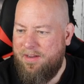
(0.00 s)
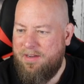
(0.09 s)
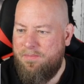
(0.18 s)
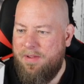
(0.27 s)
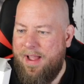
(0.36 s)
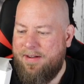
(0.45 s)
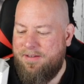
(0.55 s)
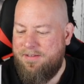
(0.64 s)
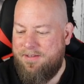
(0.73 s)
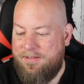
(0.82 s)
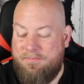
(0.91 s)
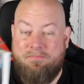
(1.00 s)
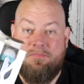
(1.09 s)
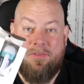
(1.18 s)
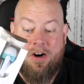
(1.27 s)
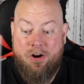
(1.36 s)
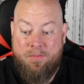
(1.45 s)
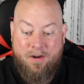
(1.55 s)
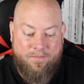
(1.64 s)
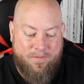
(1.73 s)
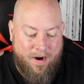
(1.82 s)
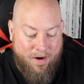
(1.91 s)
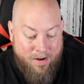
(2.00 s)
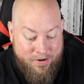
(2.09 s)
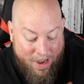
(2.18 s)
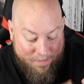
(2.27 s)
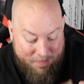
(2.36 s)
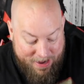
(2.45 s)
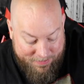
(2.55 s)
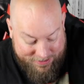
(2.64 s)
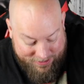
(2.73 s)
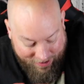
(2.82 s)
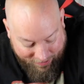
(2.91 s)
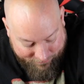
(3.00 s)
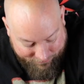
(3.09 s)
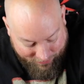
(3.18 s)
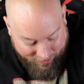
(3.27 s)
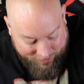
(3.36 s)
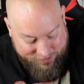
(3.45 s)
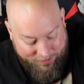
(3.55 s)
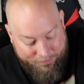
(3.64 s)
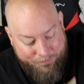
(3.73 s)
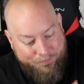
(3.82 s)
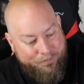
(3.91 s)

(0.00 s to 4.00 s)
It could, actually, it's just car humidifier. Not baby stuff. Awesome.